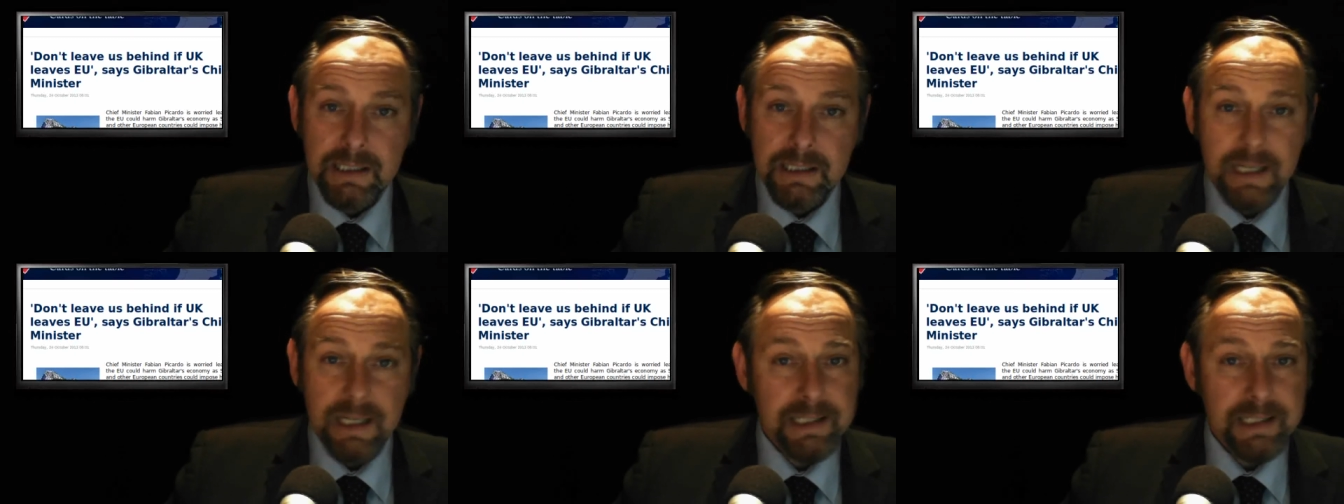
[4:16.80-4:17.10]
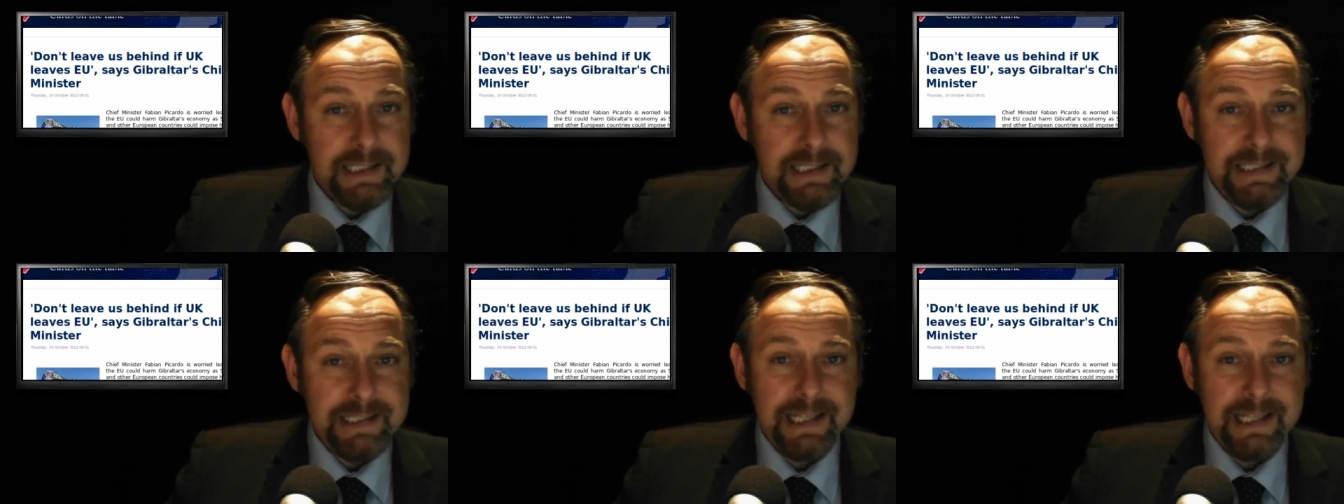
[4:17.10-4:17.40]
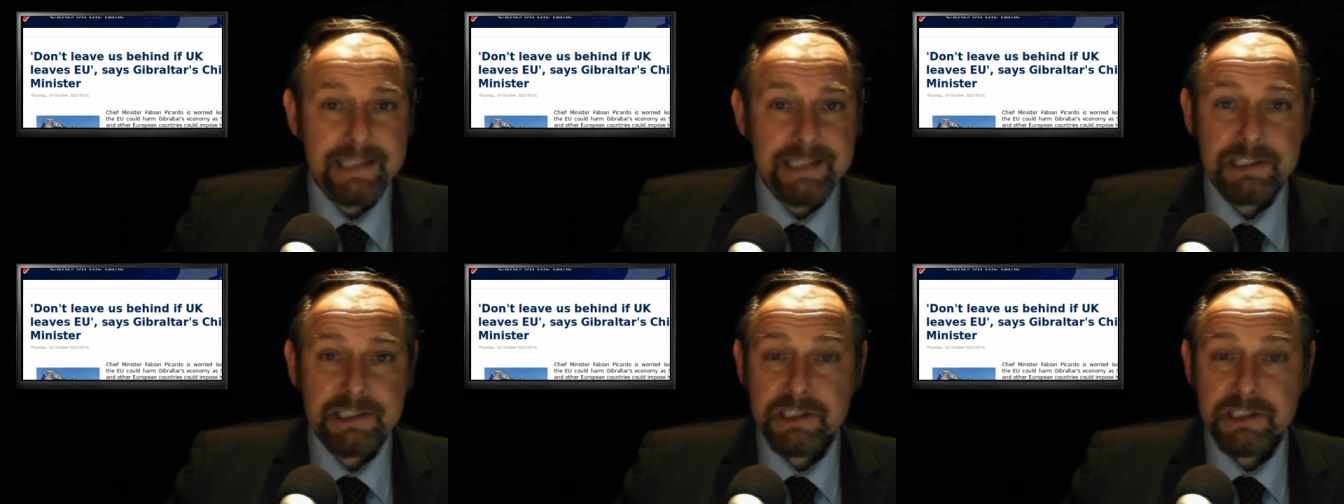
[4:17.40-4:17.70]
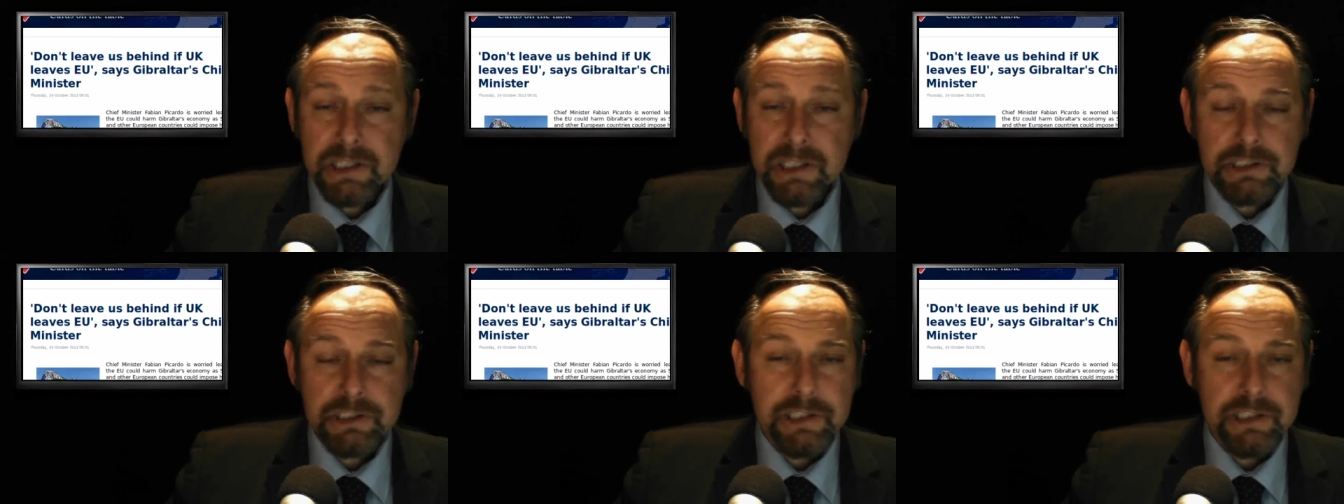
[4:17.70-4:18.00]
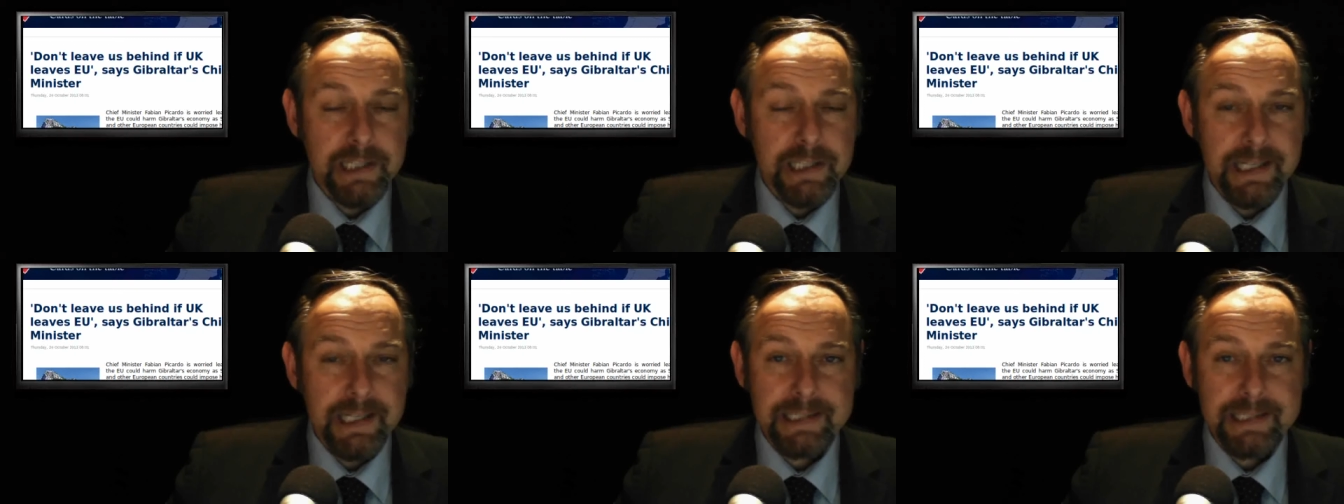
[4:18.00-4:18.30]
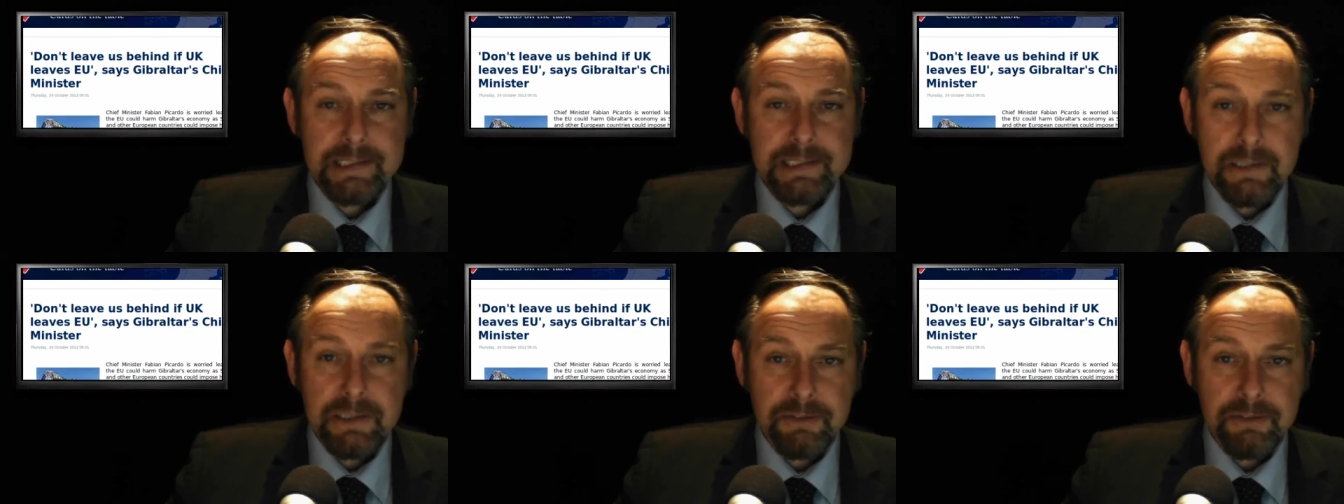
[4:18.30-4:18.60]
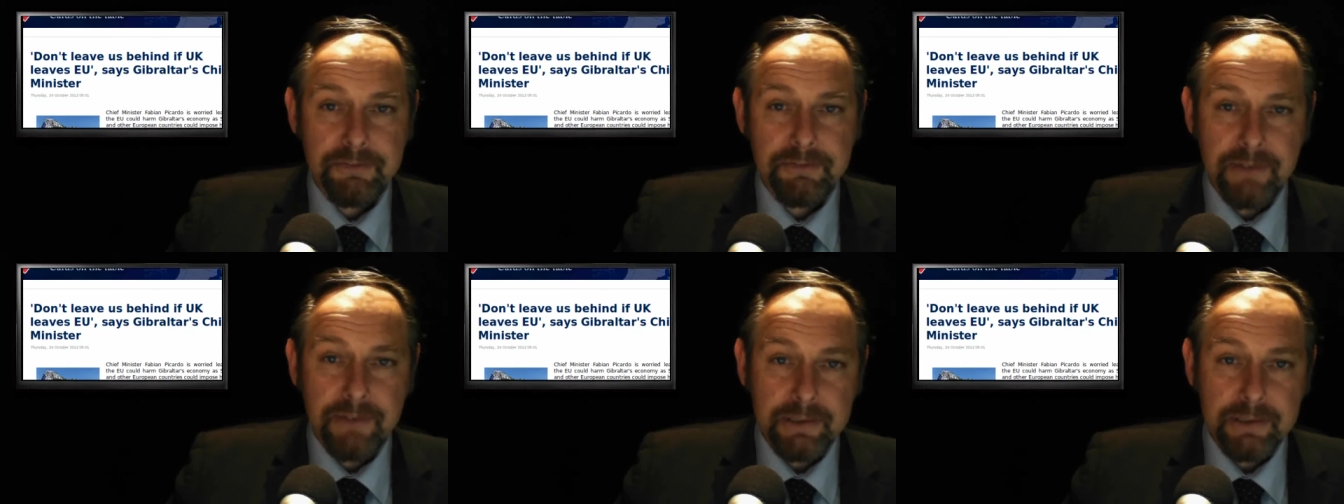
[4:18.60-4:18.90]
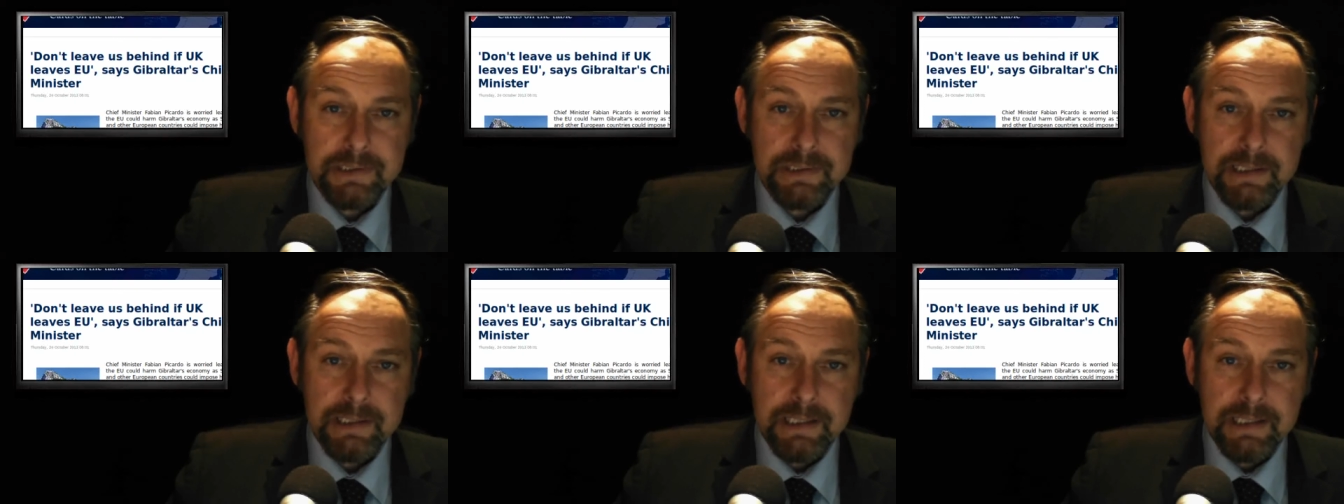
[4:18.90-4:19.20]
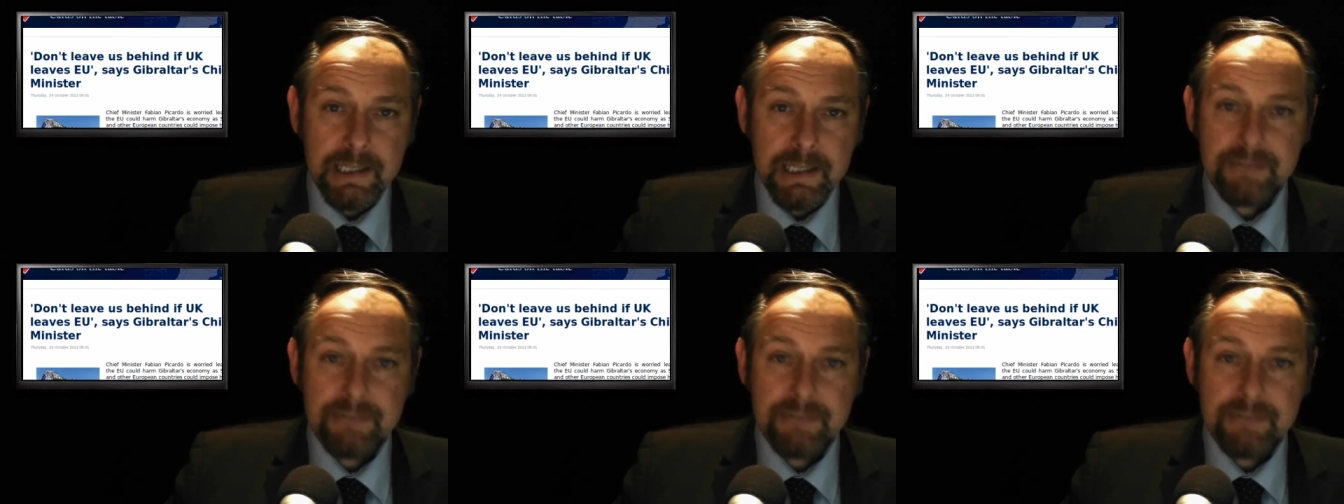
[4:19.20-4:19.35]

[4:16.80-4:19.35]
Uh, this is such key stuff, folks.